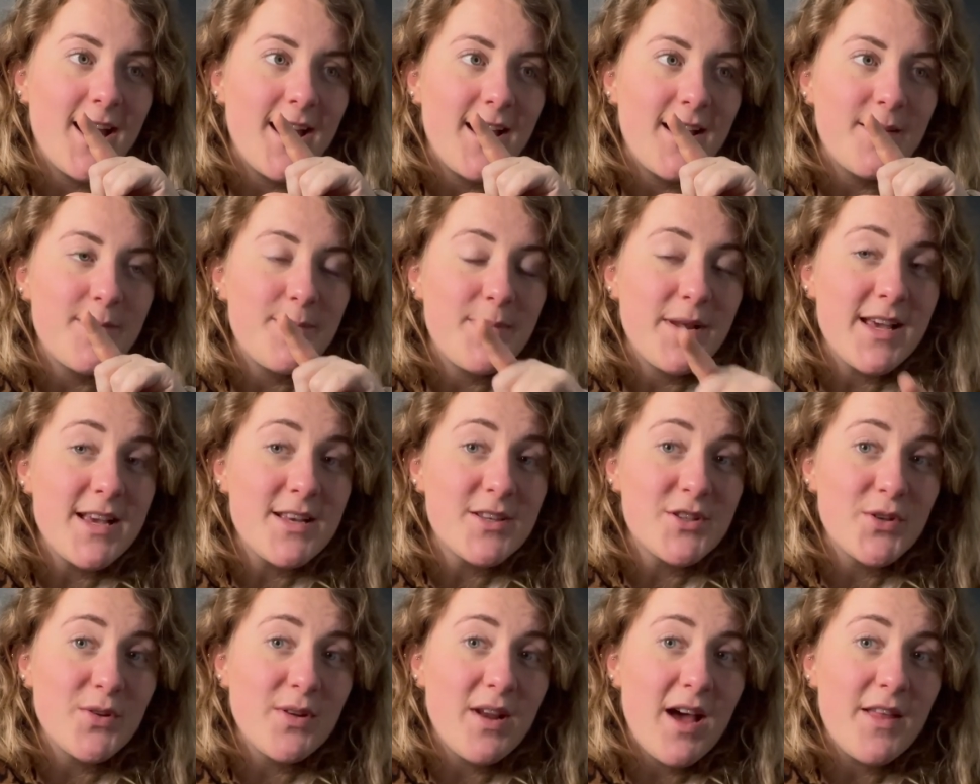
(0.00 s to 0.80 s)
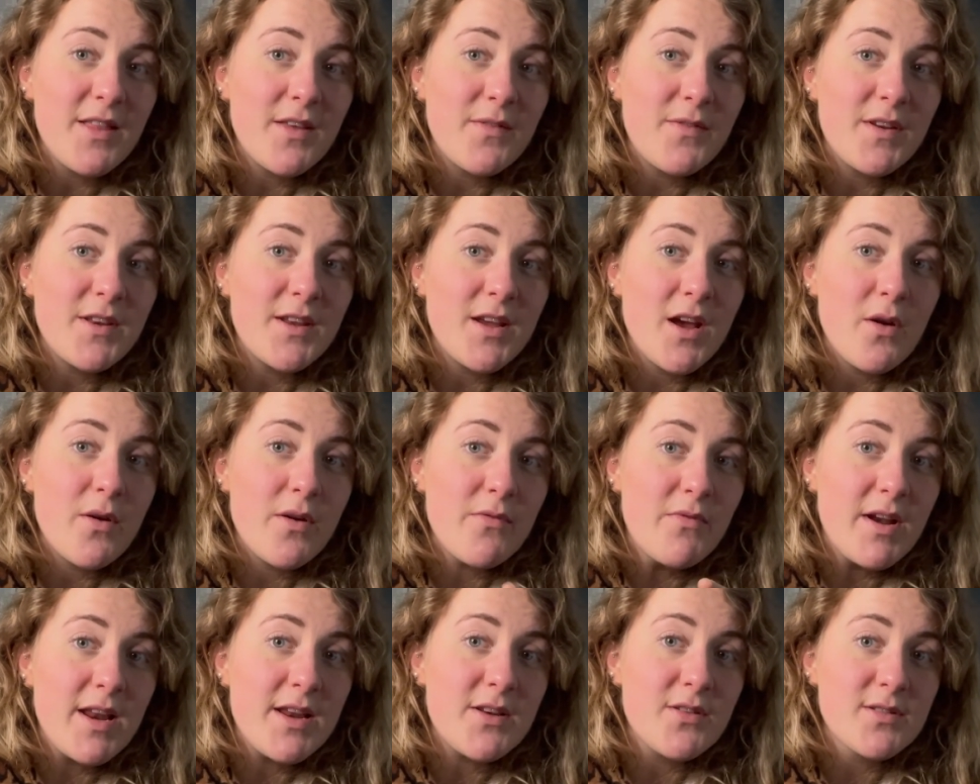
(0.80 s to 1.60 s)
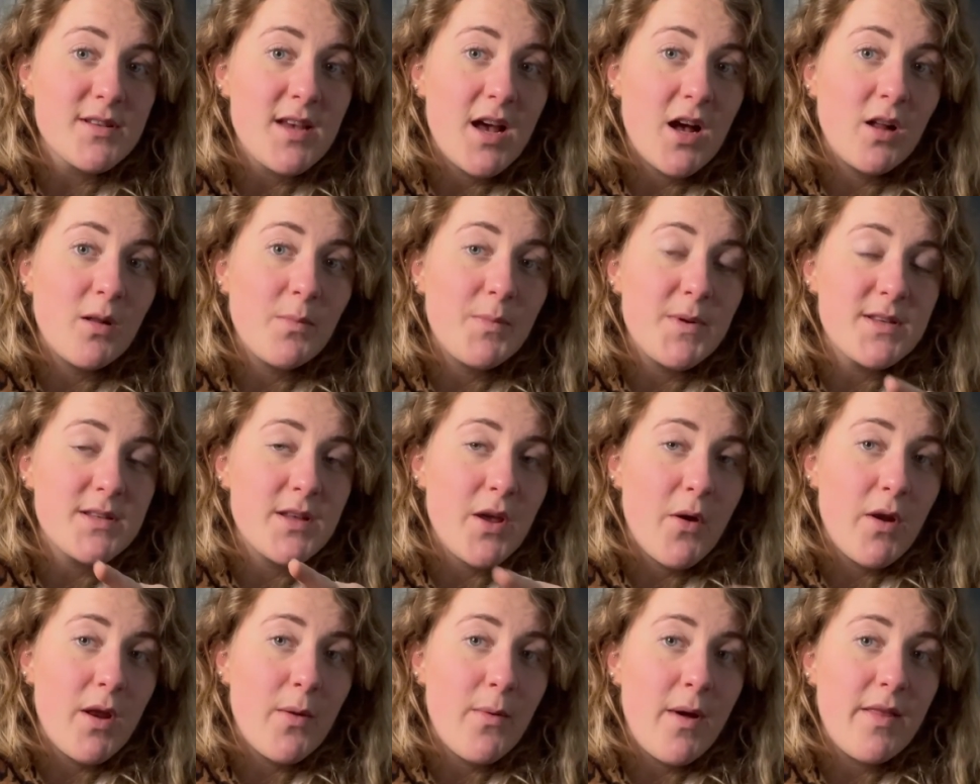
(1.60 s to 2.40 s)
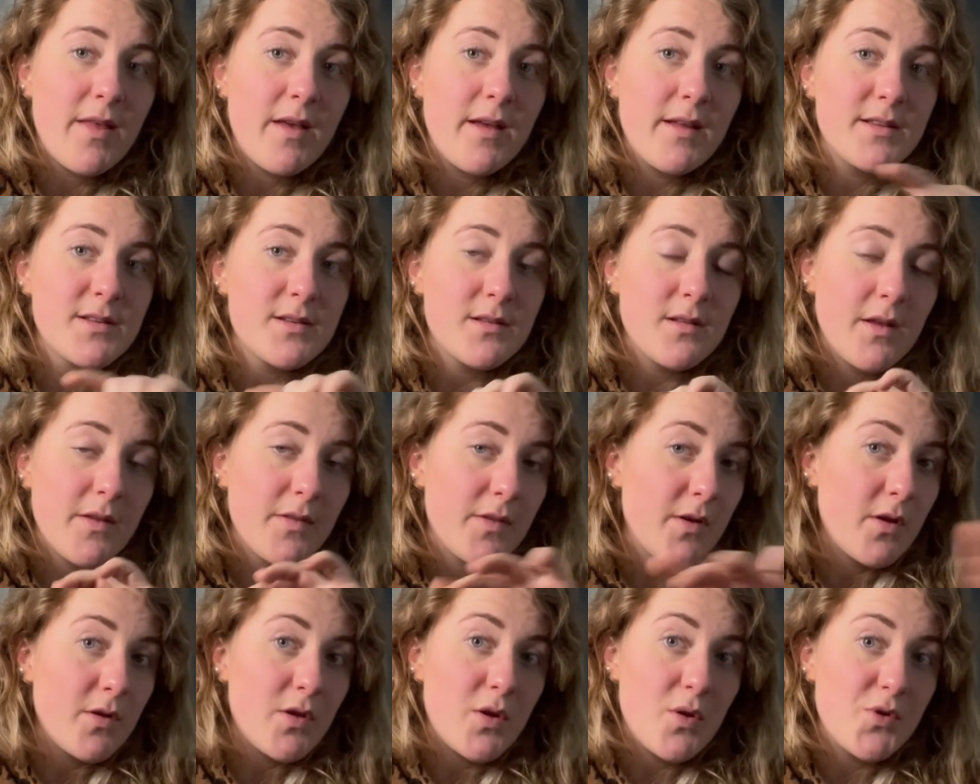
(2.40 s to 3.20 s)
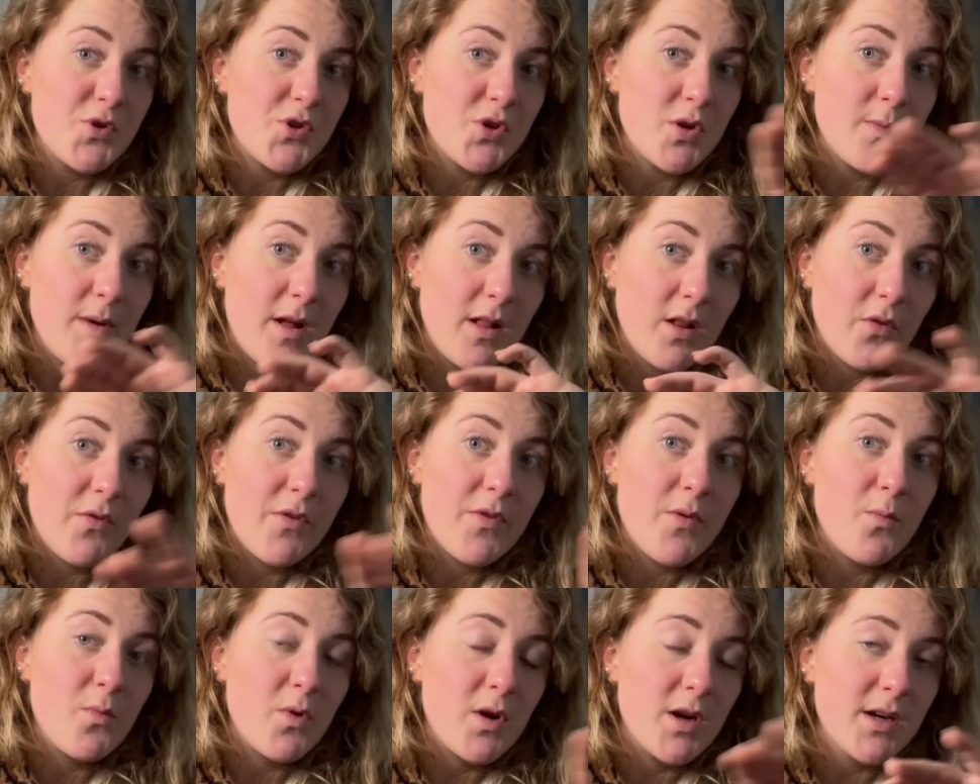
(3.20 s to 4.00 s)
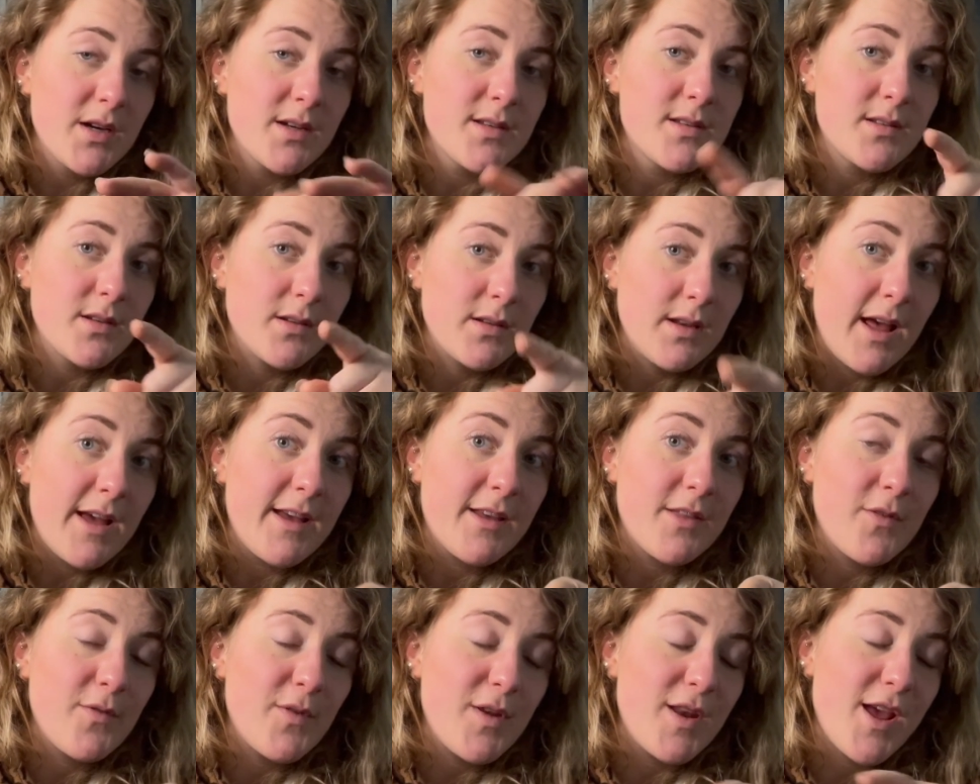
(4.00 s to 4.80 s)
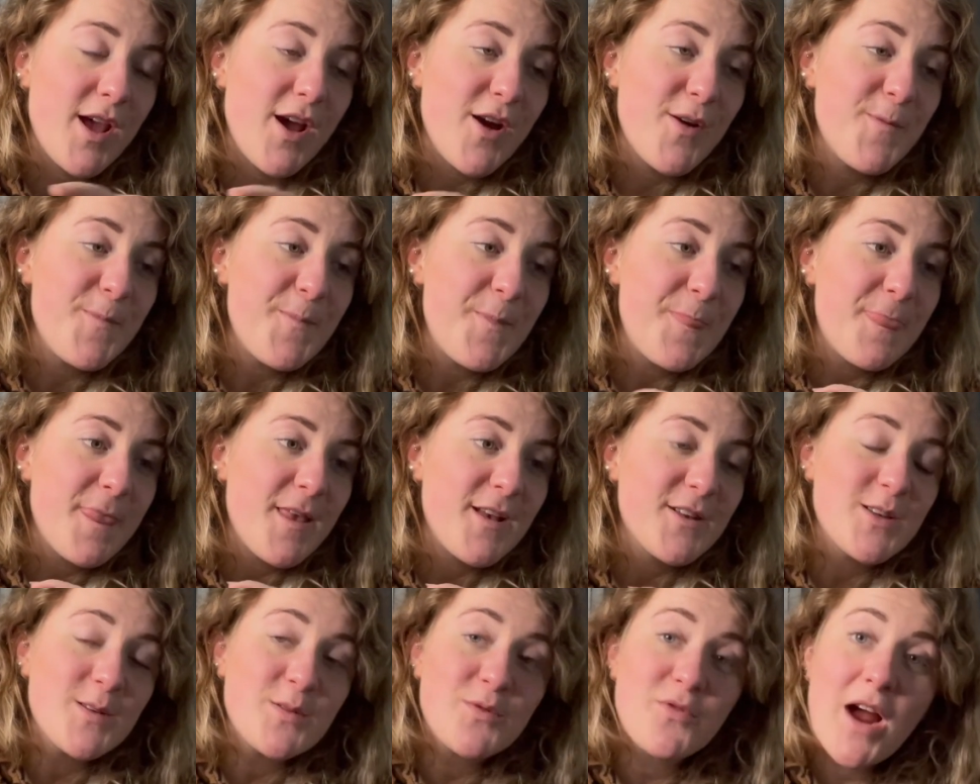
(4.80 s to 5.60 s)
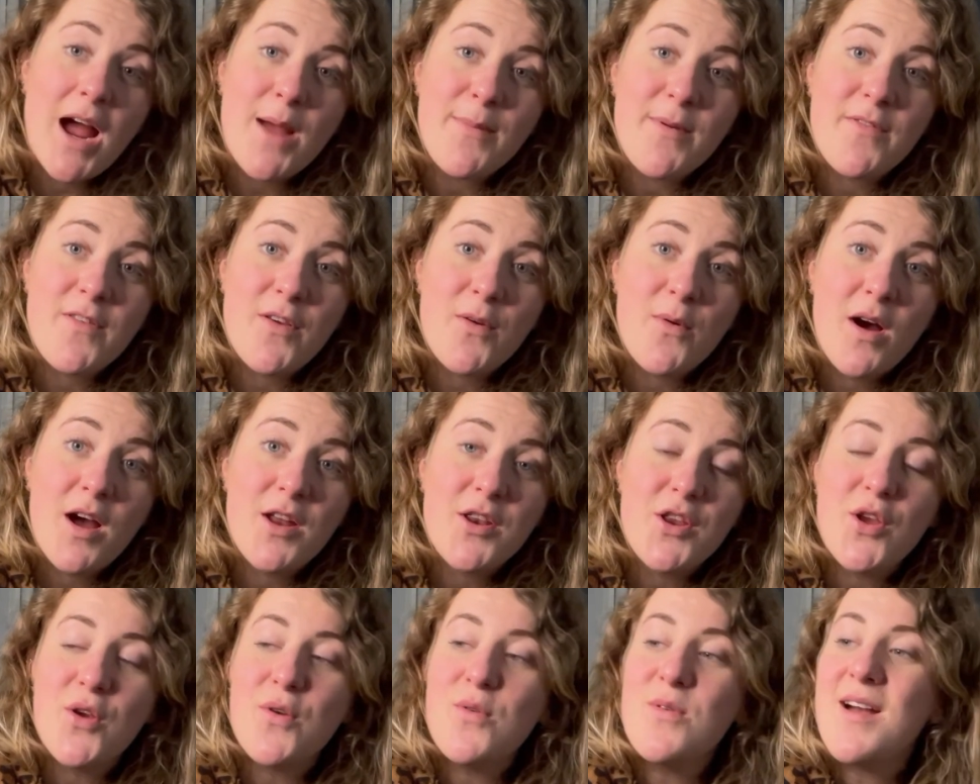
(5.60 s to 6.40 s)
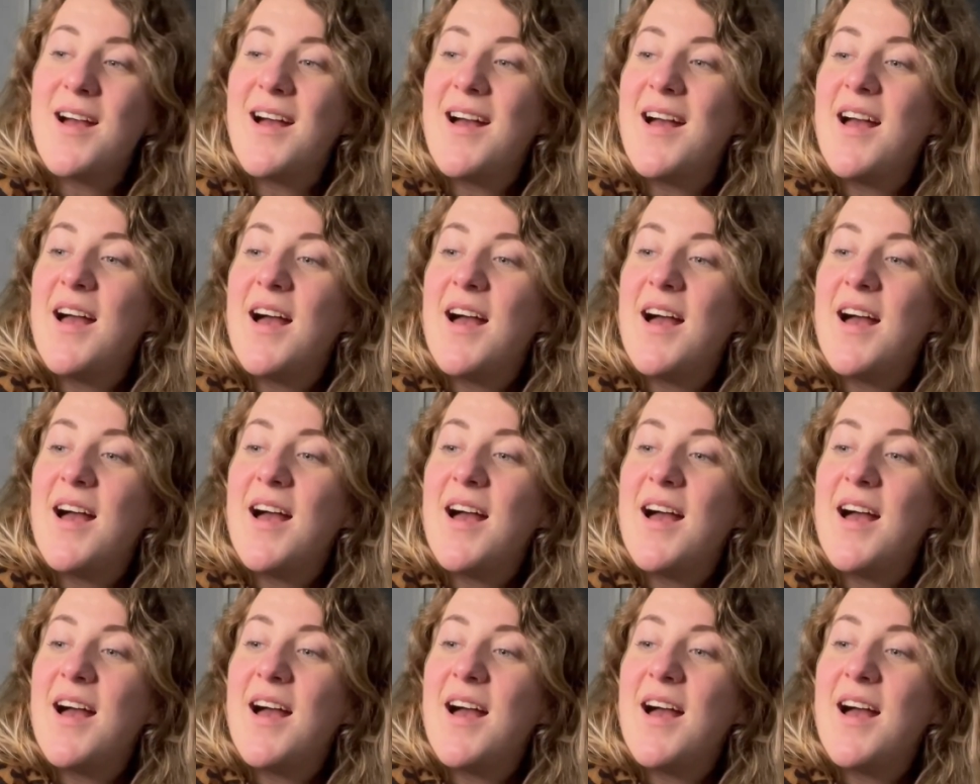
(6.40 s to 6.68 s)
Please do like the video. It really does help. It's the only way that the YouTube algorithm works. Like the video. Subscribe if you are new.